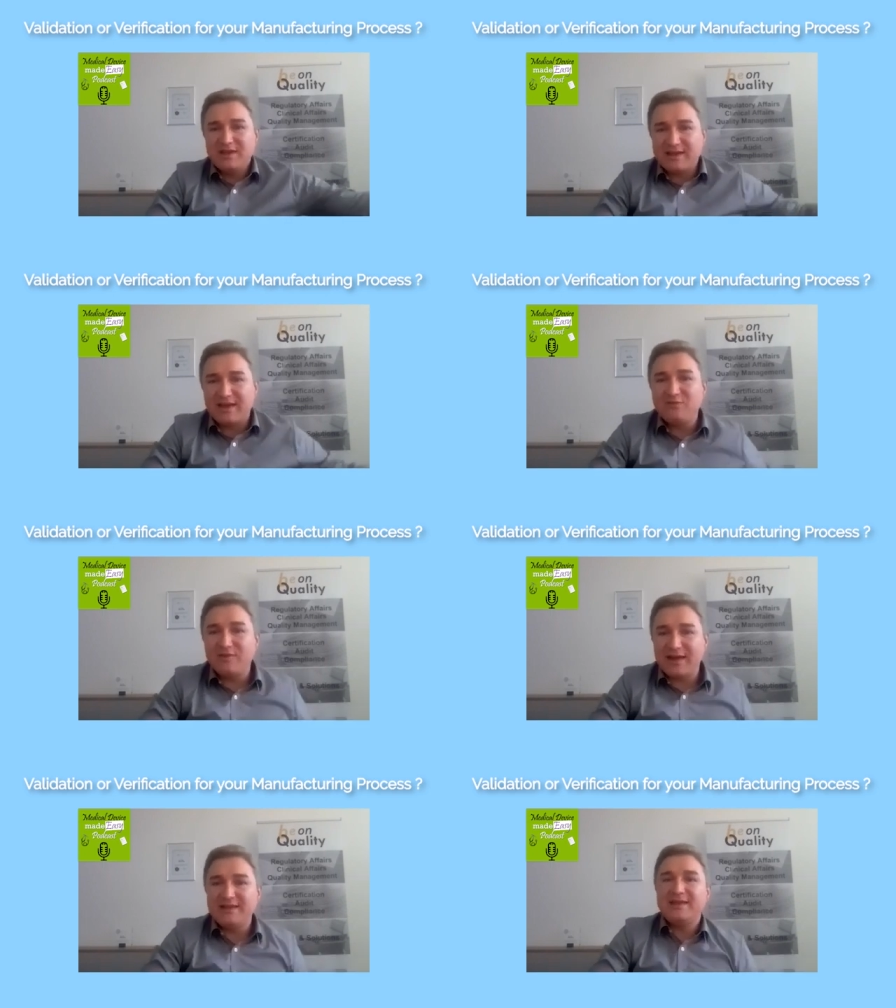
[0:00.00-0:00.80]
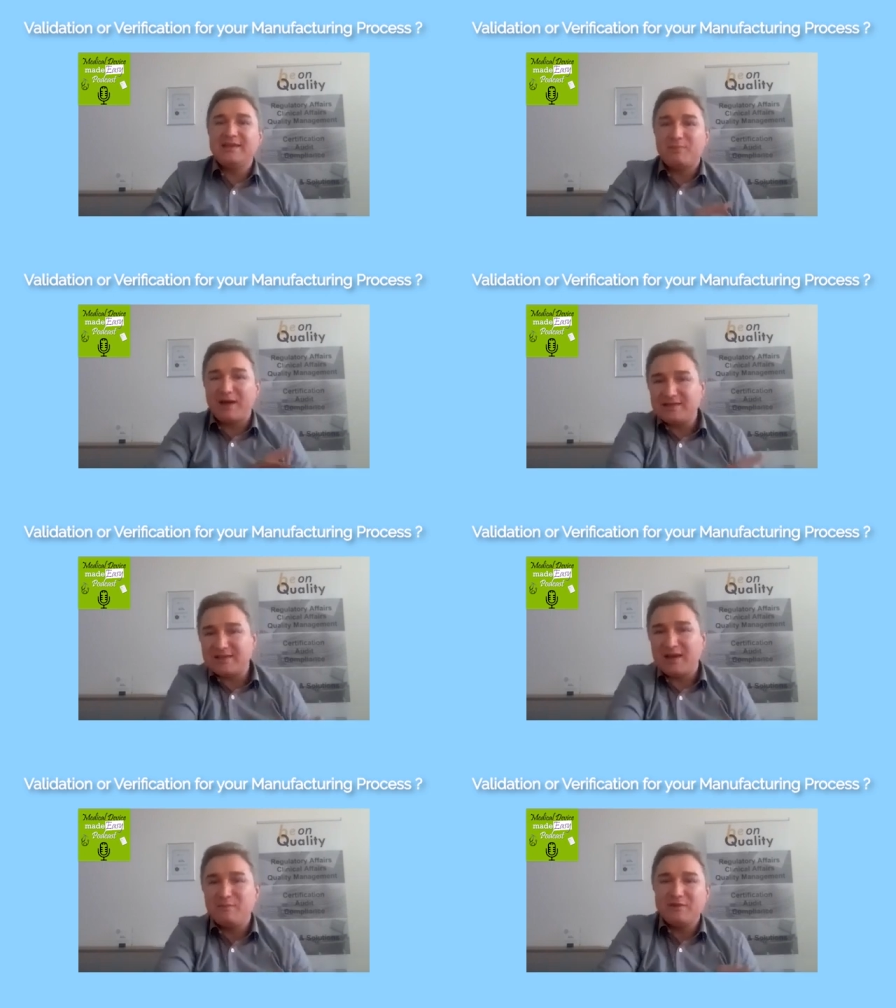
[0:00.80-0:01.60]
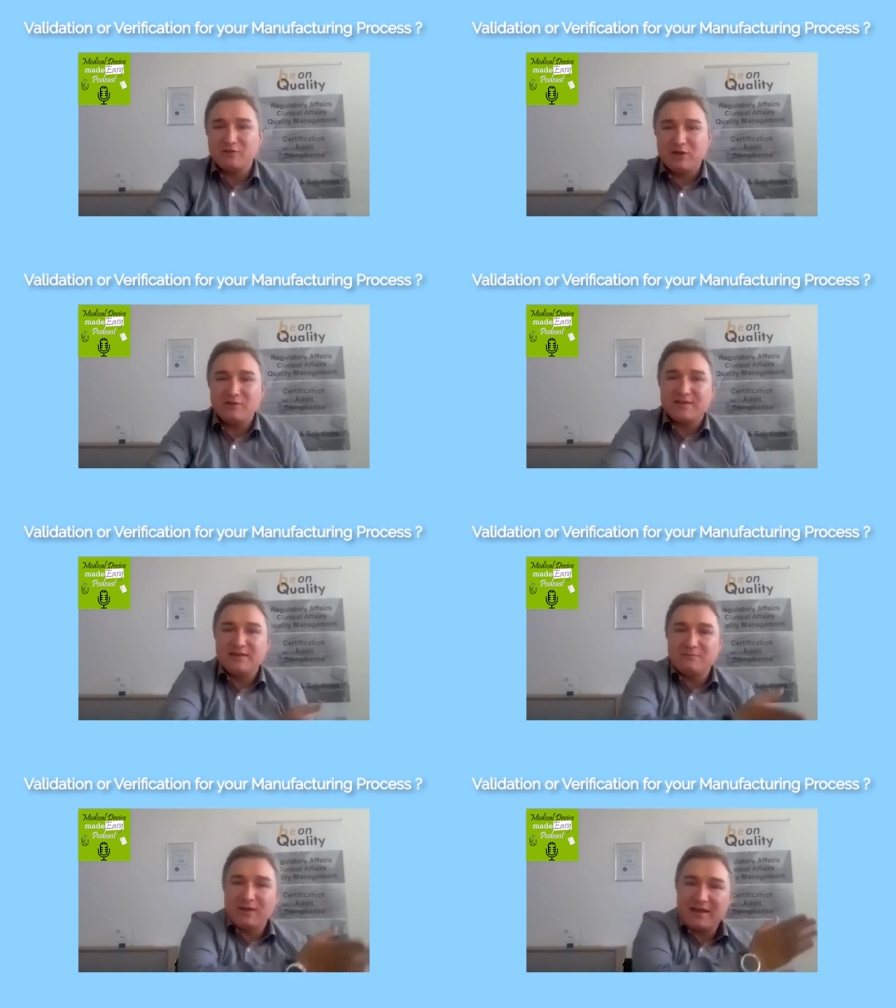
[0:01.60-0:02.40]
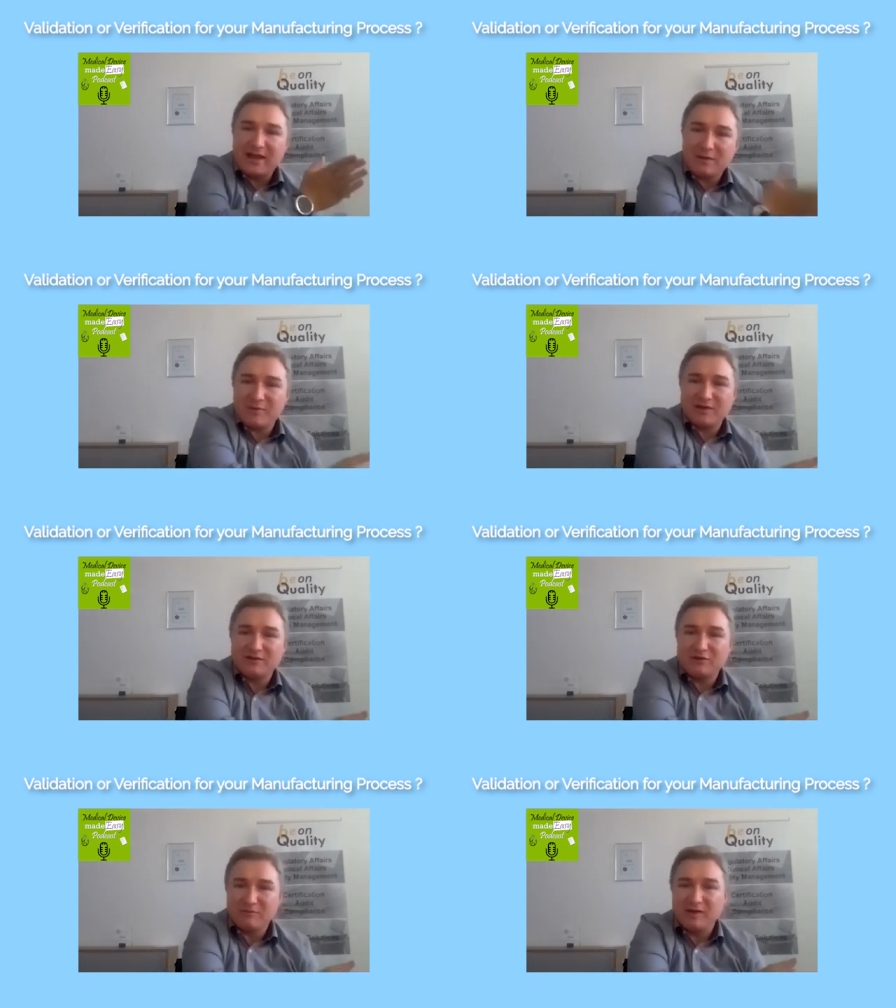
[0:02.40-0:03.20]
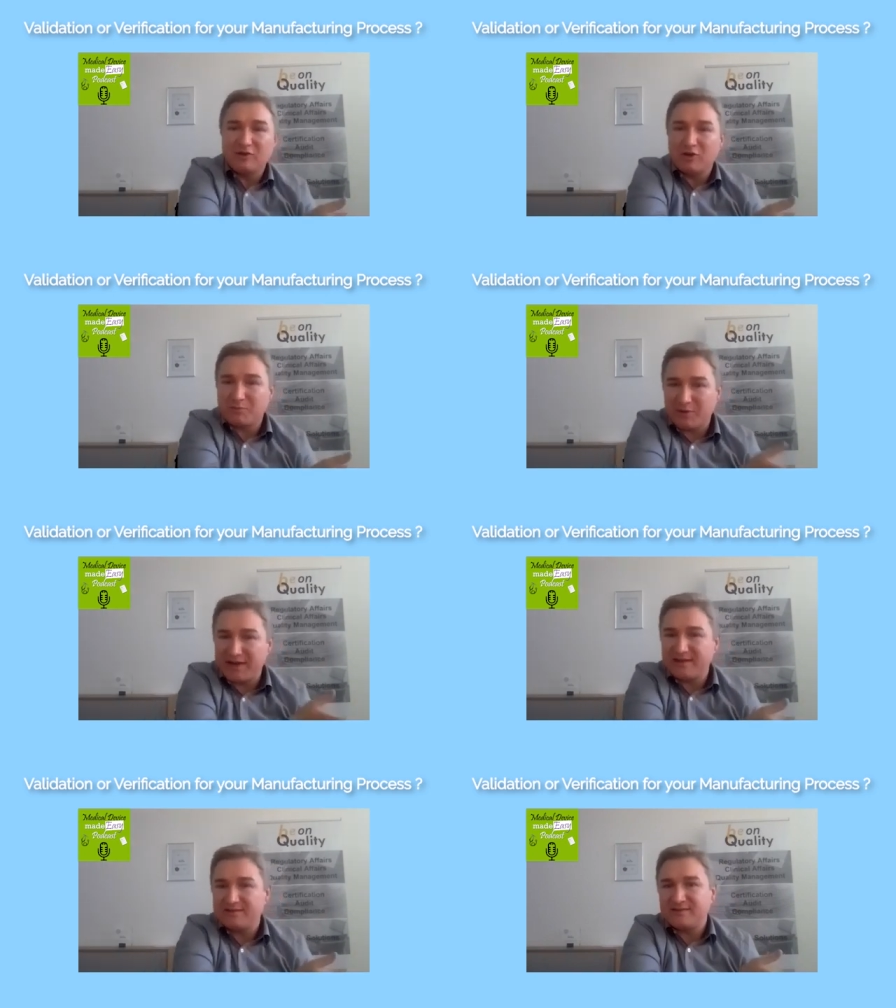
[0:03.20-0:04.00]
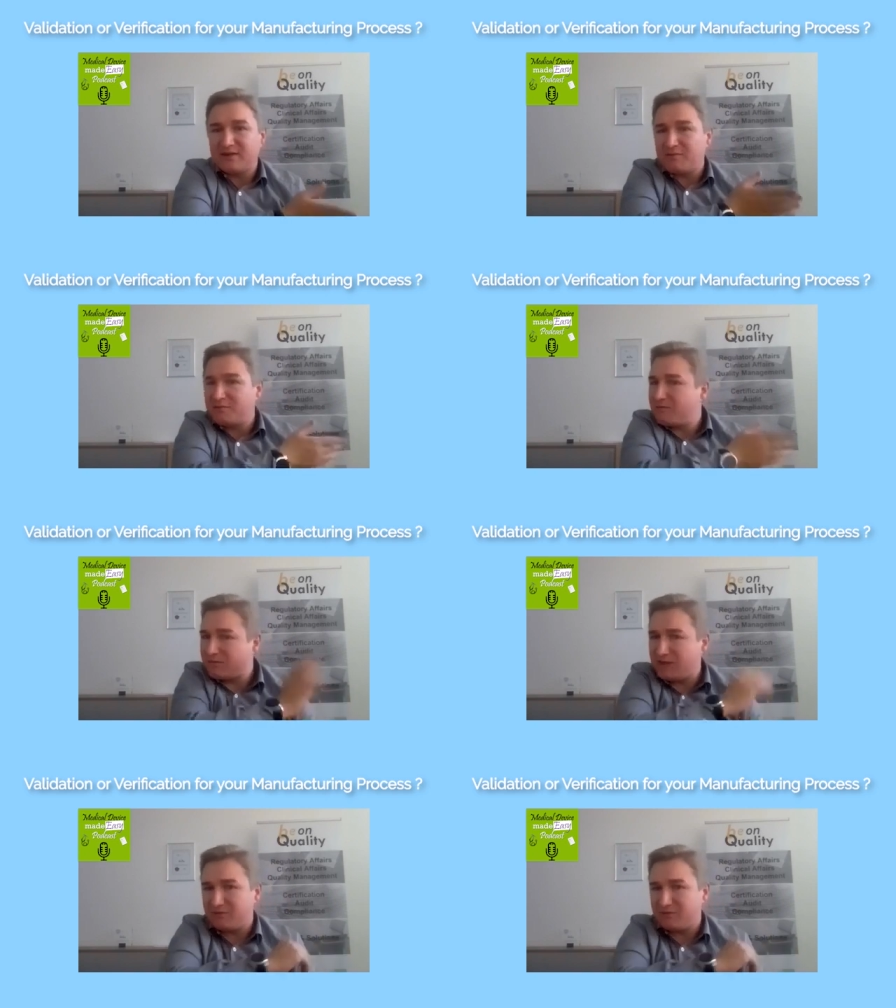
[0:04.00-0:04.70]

can validate it by time and you know that it will happen, it will not break in the near